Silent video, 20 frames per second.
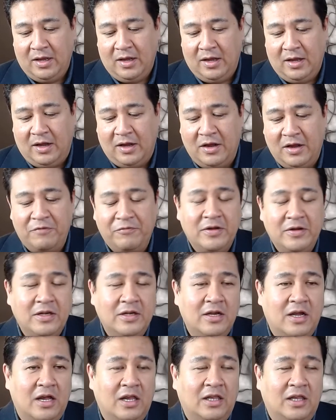I
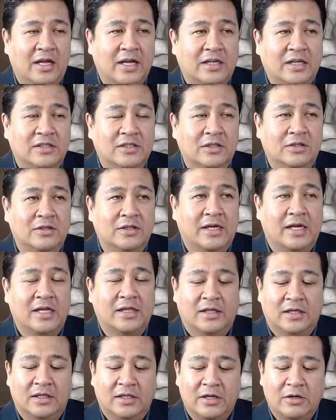often like to look at
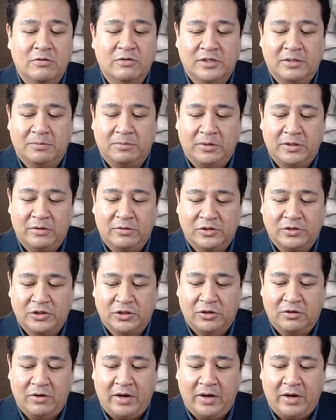the leadership literature